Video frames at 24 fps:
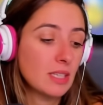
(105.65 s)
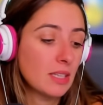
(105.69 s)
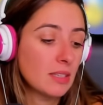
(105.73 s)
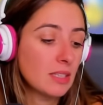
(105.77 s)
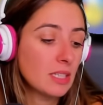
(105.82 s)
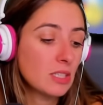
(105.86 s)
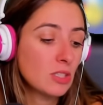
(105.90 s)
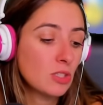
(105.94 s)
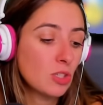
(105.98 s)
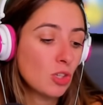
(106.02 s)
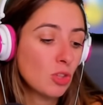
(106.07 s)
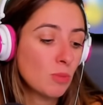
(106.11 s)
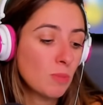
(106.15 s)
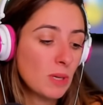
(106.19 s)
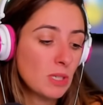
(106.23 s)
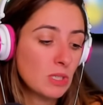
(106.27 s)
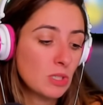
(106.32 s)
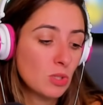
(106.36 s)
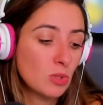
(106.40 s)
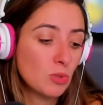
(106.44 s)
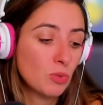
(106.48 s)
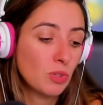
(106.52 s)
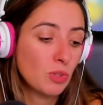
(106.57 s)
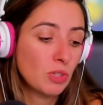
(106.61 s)
And this toothpaste
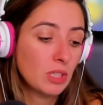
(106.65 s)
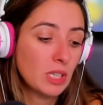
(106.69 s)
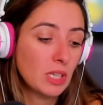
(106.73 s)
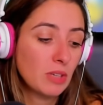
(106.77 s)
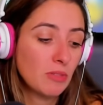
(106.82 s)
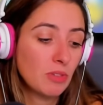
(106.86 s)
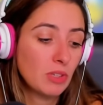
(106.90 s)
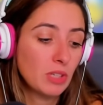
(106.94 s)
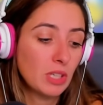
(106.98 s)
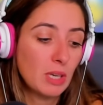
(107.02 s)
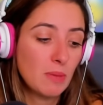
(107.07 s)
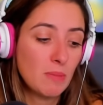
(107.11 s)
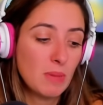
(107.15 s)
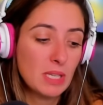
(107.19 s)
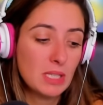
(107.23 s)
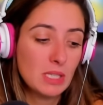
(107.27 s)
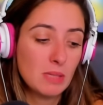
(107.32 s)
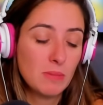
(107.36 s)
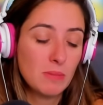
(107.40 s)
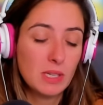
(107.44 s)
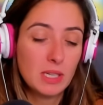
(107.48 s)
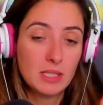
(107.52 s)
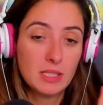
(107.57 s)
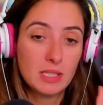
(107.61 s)
is really, really amazing
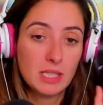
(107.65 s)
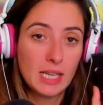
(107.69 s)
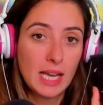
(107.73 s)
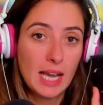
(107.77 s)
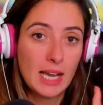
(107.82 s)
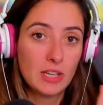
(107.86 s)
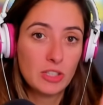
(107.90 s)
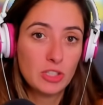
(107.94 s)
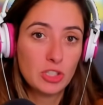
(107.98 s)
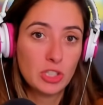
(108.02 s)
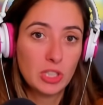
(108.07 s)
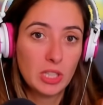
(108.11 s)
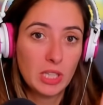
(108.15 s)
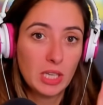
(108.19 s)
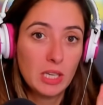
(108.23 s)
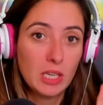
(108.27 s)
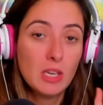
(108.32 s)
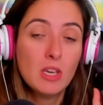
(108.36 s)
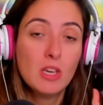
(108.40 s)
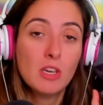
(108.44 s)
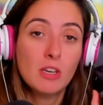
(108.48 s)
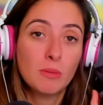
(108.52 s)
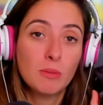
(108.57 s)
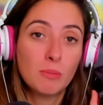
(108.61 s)
because it actually
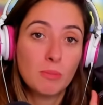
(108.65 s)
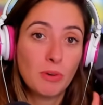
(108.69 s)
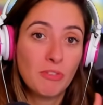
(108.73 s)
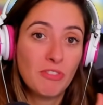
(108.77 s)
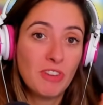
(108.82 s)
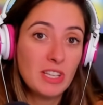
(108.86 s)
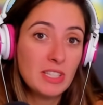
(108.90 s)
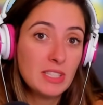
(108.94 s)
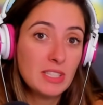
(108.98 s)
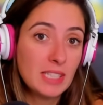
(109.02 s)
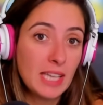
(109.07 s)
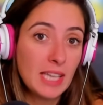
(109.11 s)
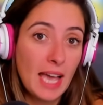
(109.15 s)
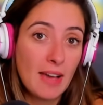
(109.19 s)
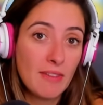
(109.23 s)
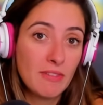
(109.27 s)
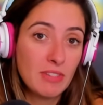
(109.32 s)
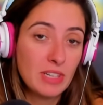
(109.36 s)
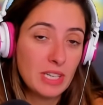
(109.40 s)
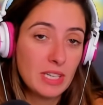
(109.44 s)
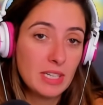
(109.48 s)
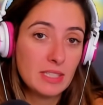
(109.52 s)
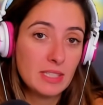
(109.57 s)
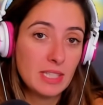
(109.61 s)
prevents
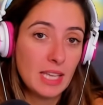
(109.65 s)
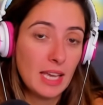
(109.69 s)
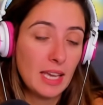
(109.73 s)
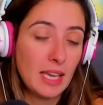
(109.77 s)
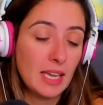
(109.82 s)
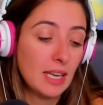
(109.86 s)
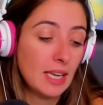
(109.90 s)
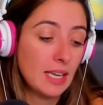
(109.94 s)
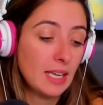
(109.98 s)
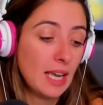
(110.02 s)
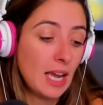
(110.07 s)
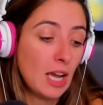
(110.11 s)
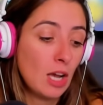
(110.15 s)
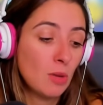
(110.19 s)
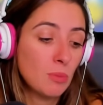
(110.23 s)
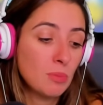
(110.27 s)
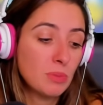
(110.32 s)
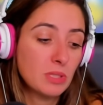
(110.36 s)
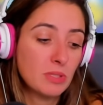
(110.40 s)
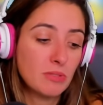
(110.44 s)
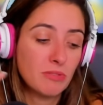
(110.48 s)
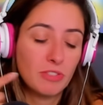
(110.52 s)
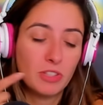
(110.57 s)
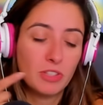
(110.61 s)
cavities and it
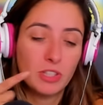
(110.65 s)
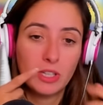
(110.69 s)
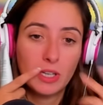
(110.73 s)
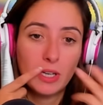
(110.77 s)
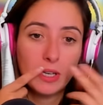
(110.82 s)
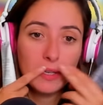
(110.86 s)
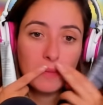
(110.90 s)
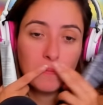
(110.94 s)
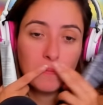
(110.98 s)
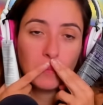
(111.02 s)
helps for,